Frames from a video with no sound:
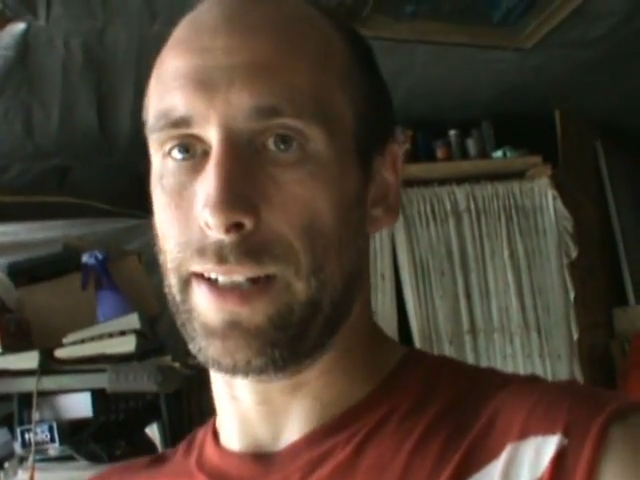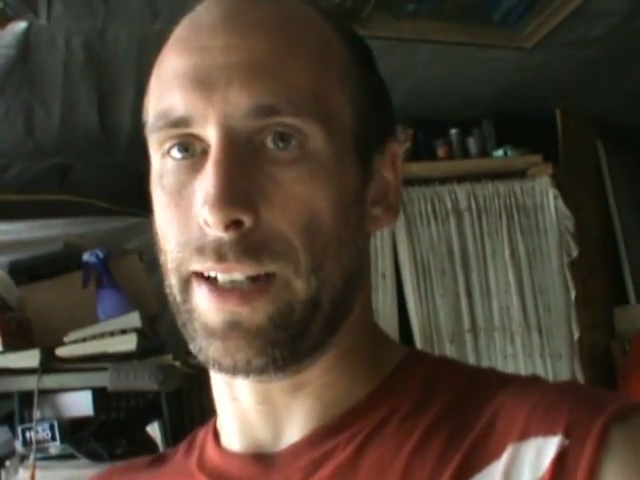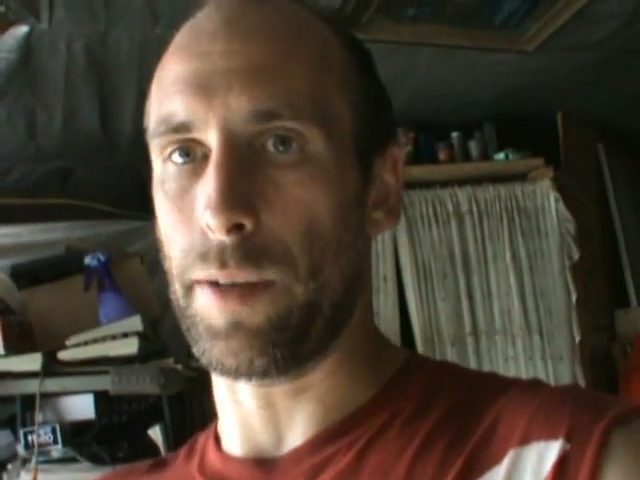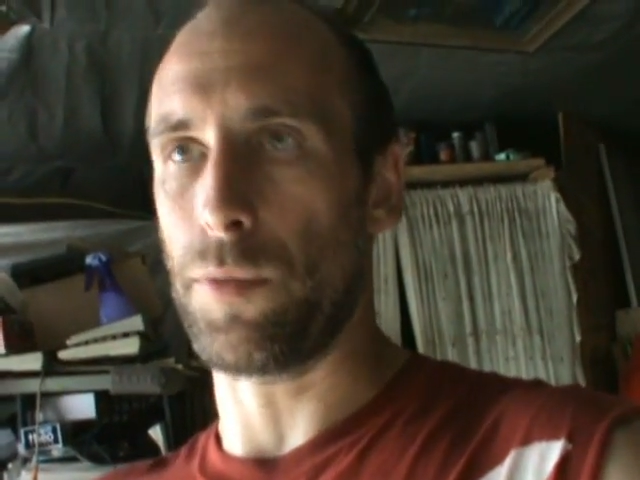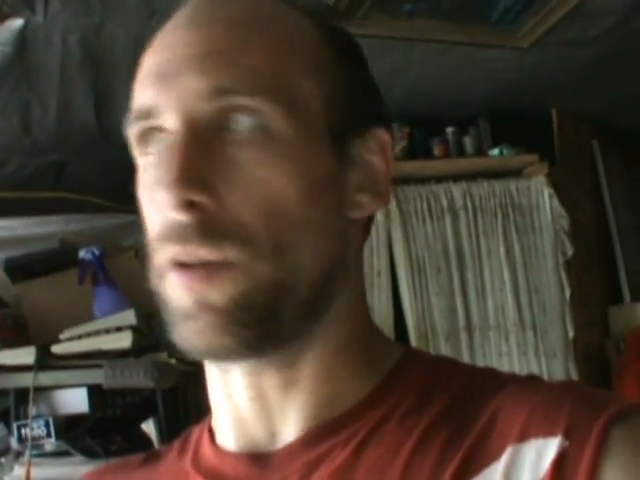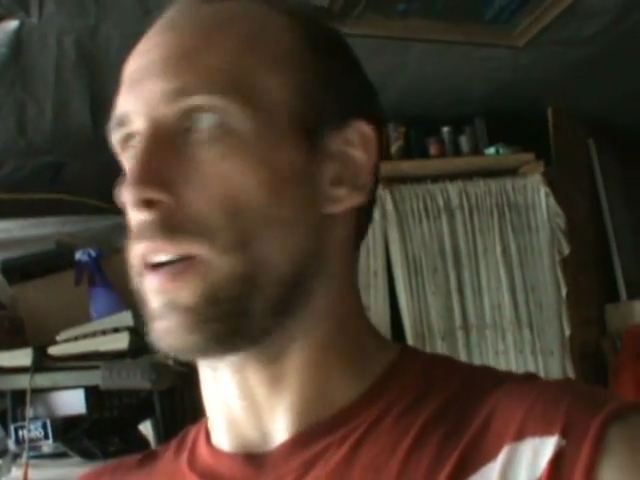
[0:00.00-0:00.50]
to
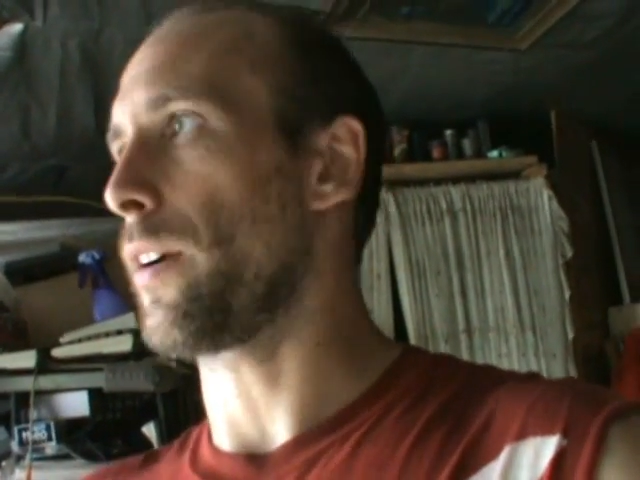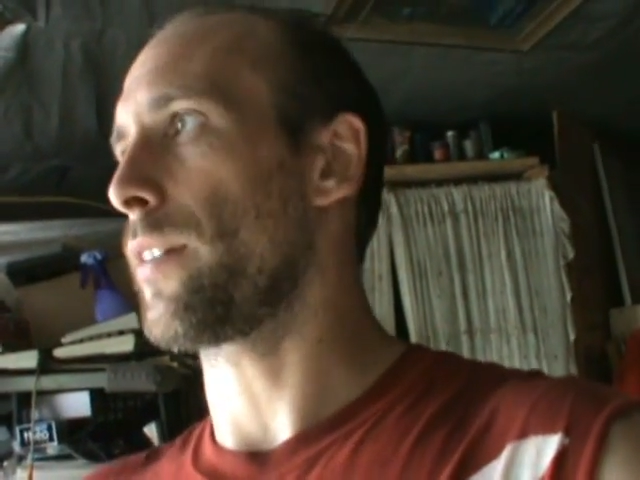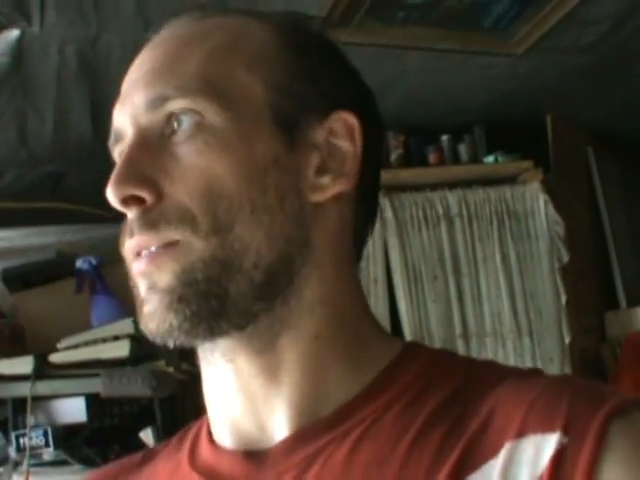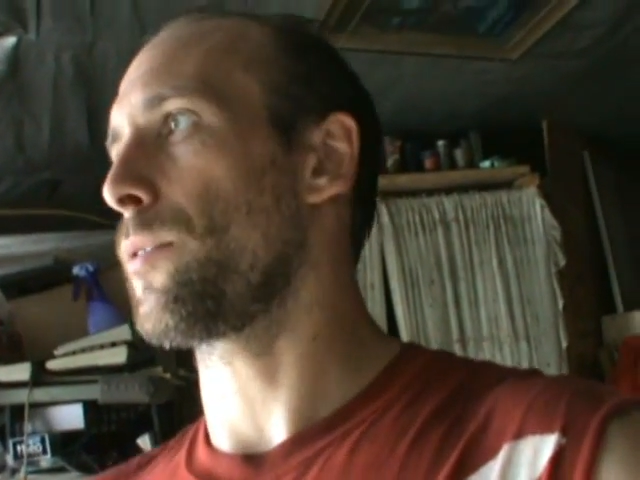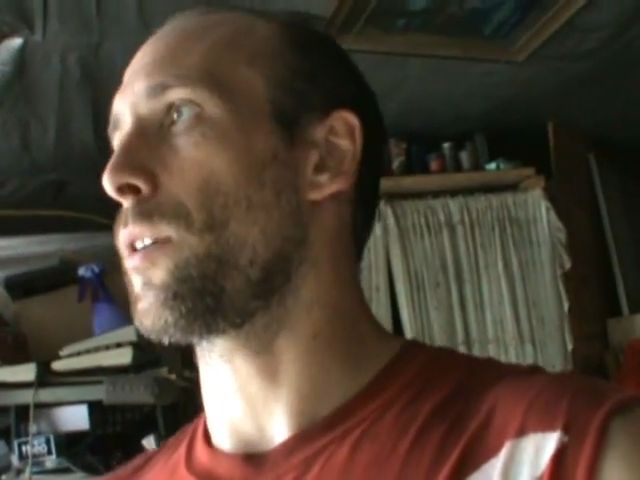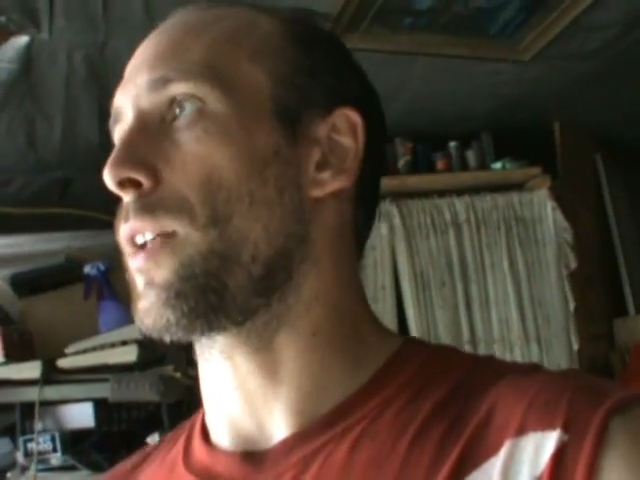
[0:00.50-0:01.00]
get road,
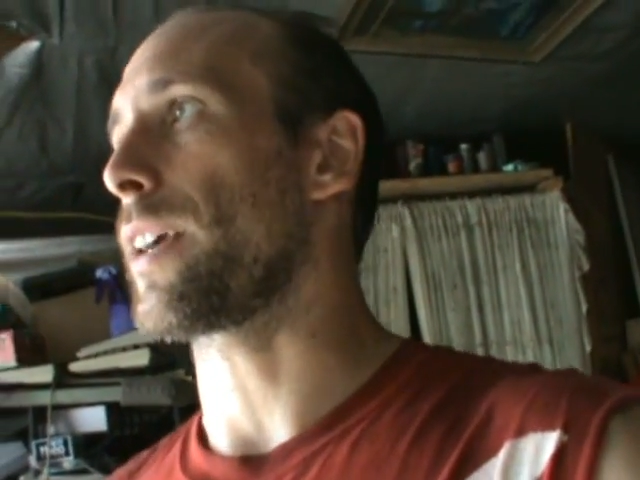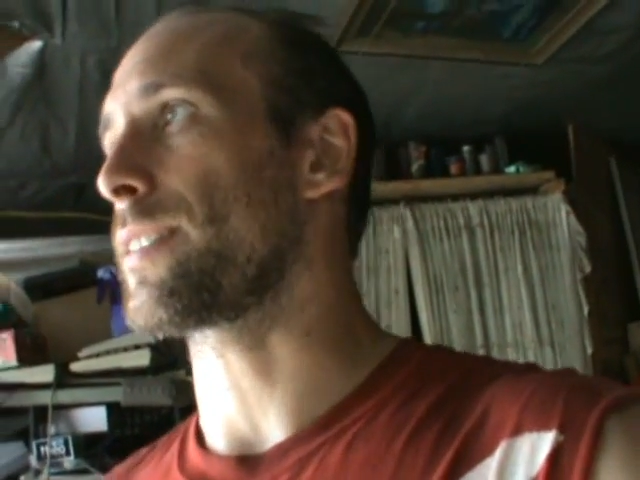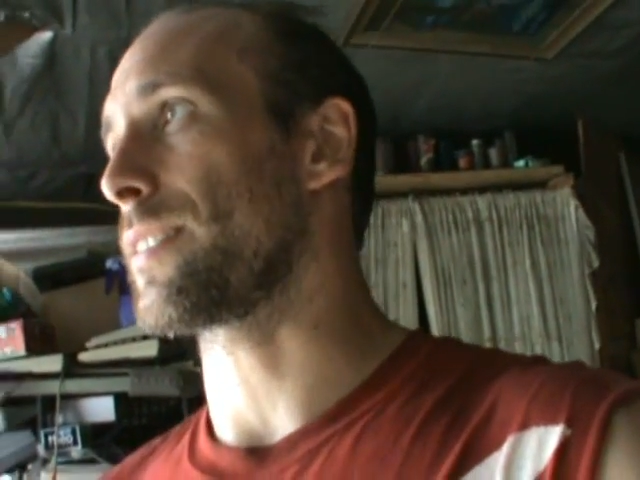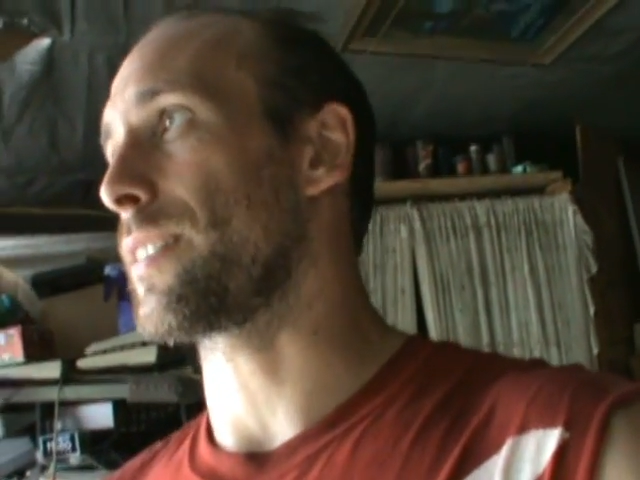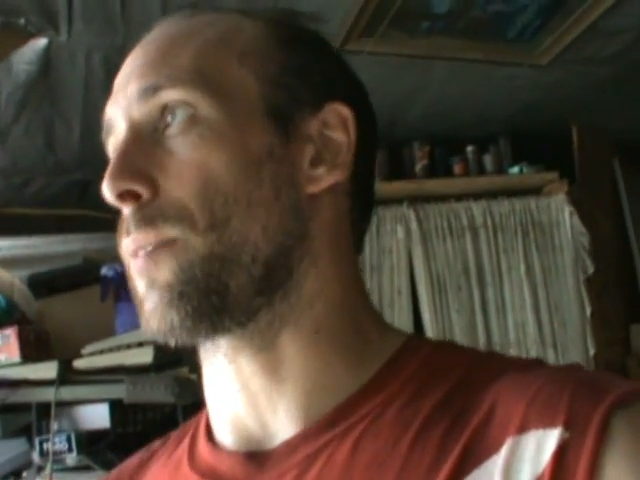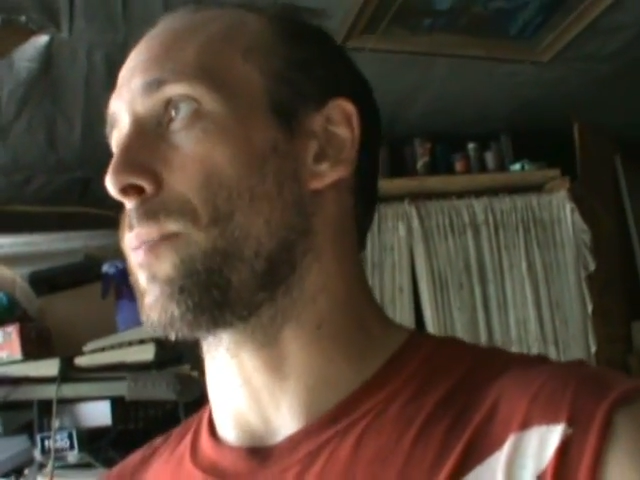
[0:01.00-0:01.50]
road
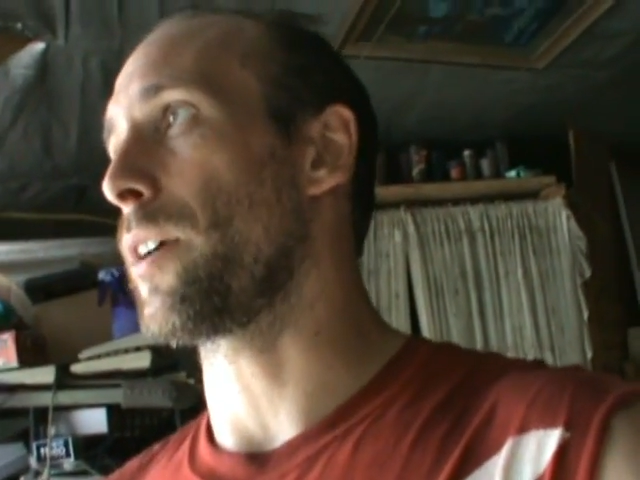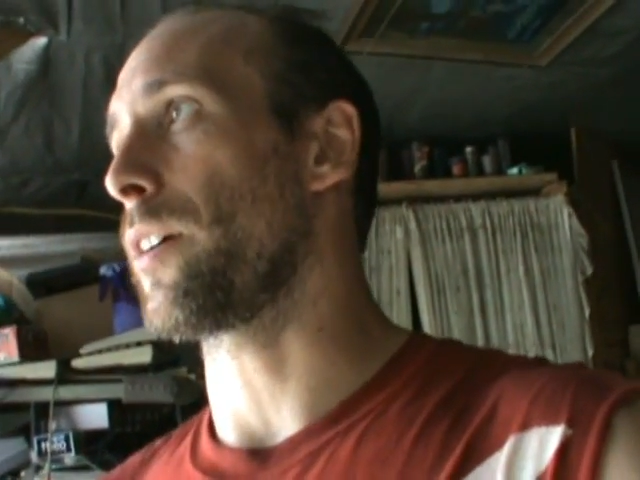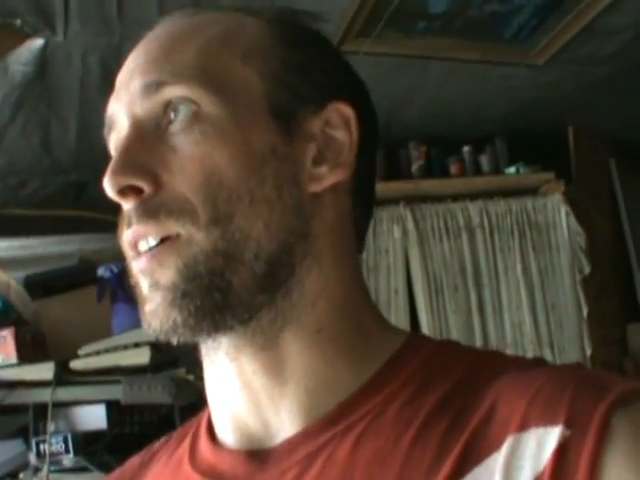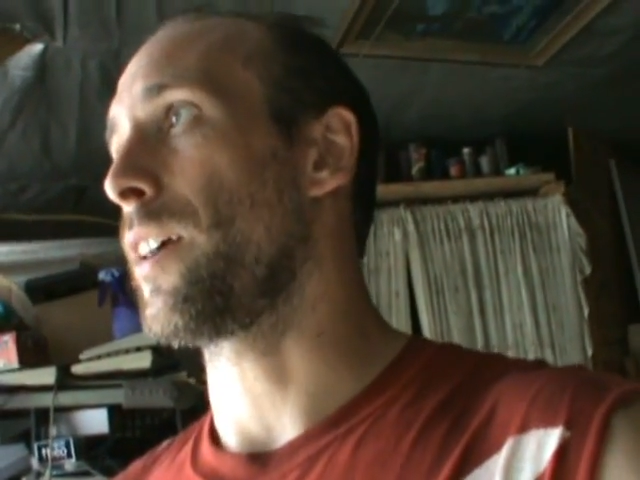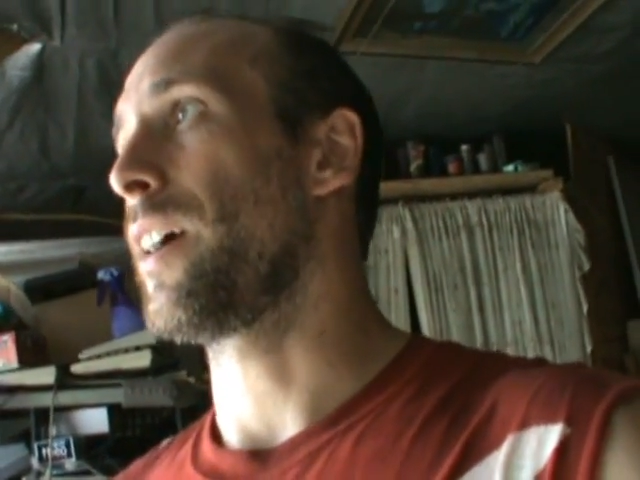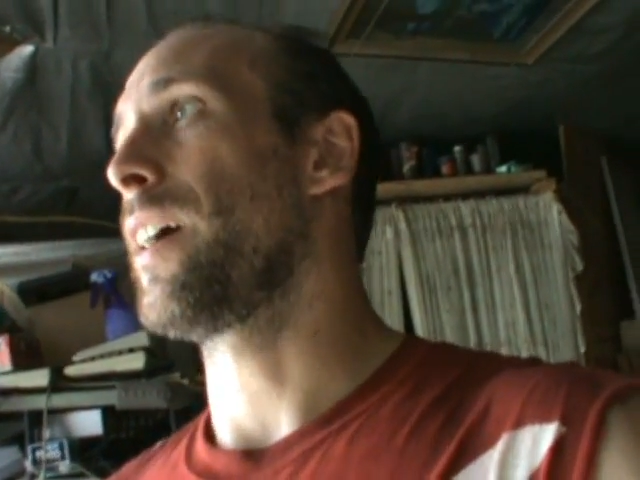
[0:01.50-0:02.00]
access up
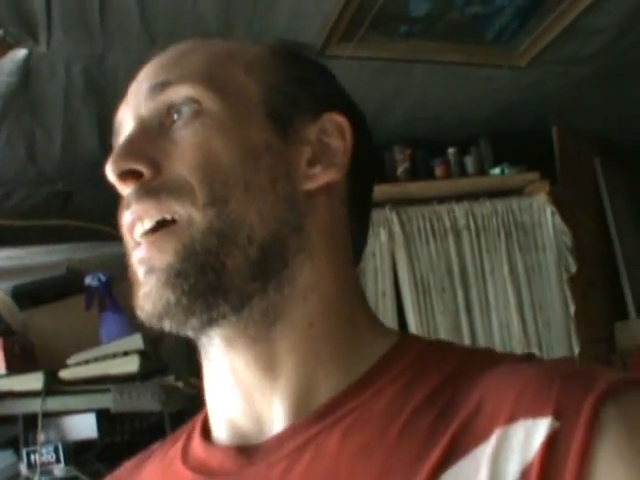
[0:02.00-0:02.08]
here